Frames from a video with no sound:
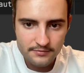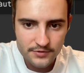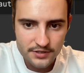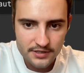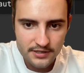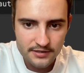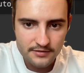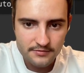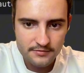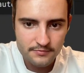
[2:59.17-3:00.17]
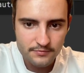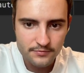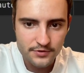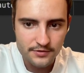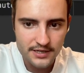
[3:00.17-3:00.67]
I'm just going to
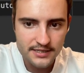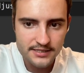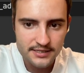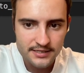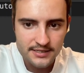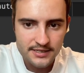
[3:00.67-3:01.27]
do this.